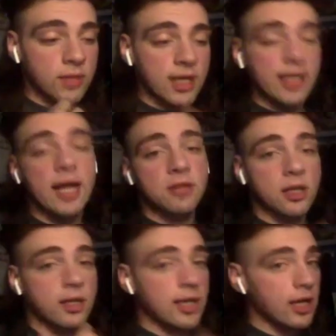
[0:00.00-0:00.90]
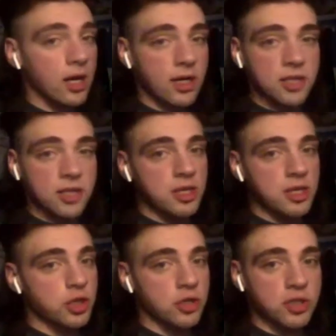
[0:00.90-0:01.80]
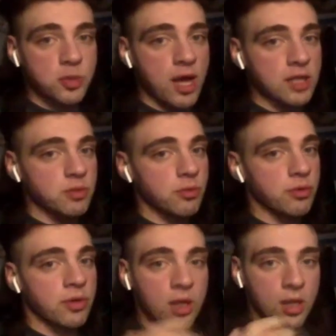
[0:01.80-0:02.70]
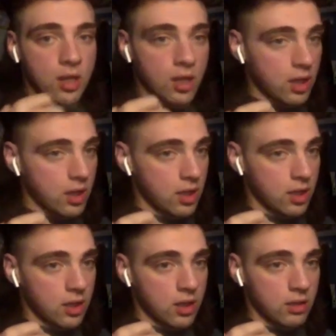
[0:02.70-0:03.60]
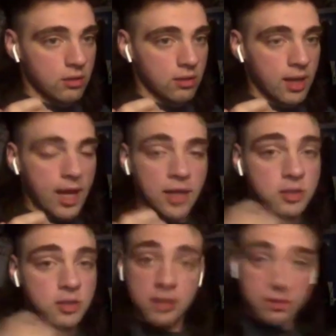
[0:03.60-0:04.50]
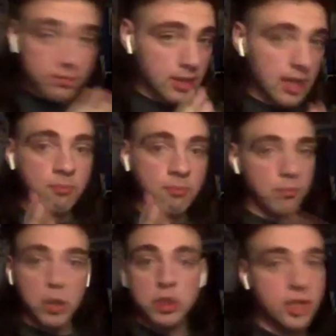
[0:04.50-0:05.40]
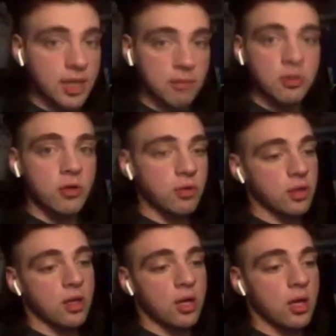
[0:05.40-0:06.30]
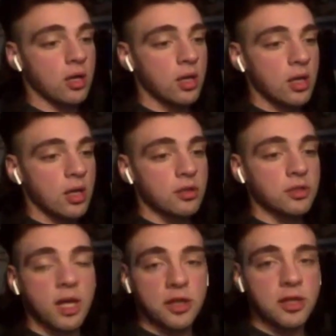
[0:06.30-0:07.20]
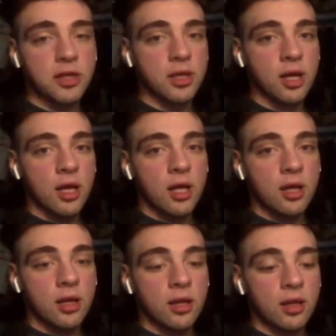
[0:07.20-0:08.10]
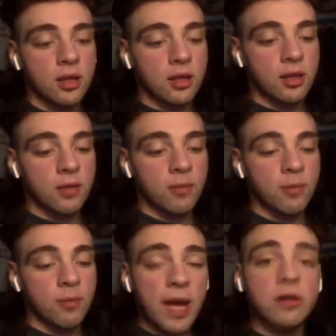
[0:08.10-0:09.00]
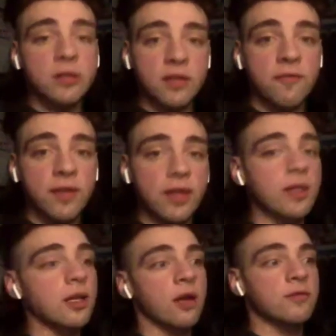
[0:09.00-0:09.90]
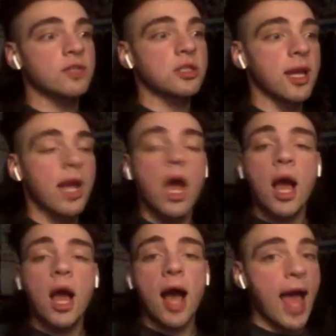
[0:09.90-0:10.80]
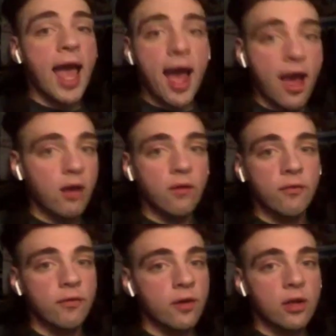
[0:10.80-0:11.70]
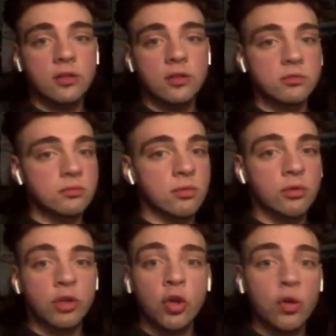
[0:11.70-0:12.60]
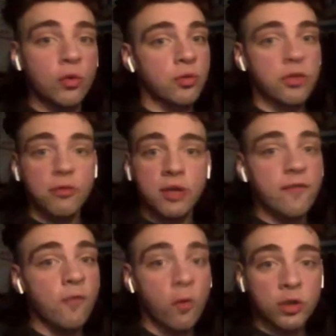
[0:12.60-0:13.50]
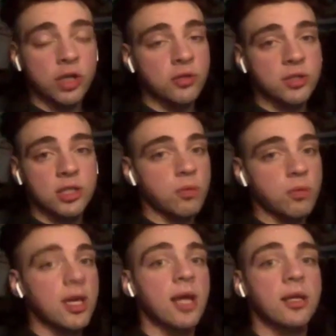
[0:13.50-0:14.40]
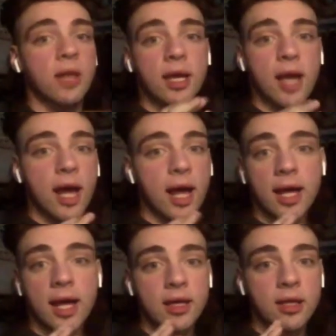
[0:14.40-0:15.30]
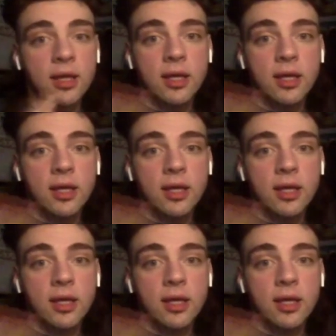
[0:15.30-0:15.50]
get out there, get on as many shows as possible, and just keep pushing, keep doing it. There's nothing better than the feeling of just like, I have 2, 3, 4 shows this weekend. Like, I